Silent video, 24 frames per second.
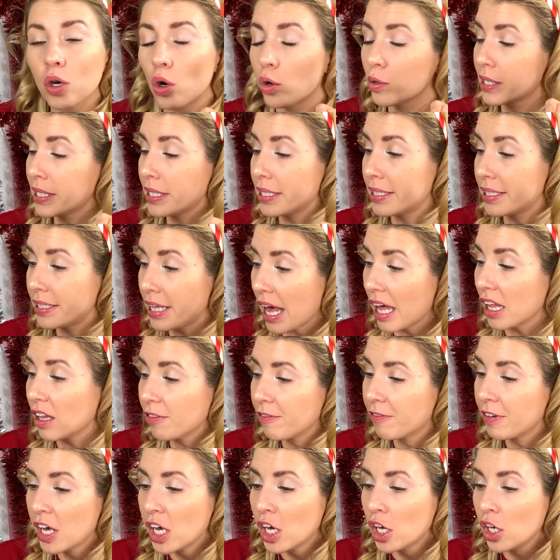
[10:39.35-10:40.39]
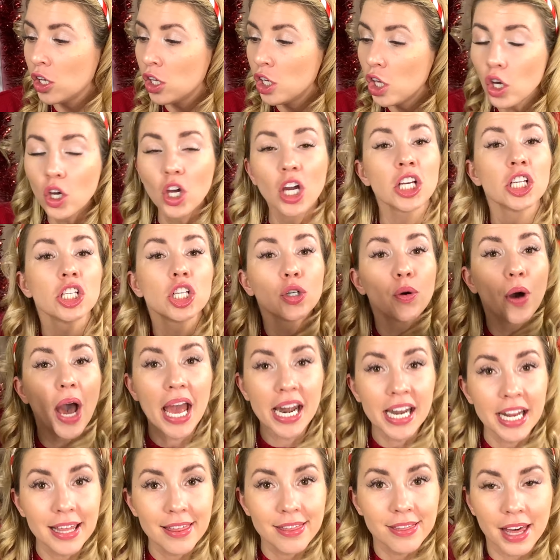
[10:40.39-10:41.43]
yourself, you can do
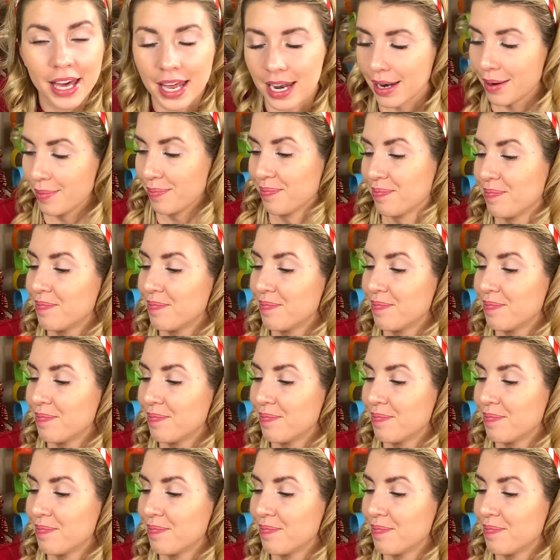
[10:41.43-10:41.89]
anything.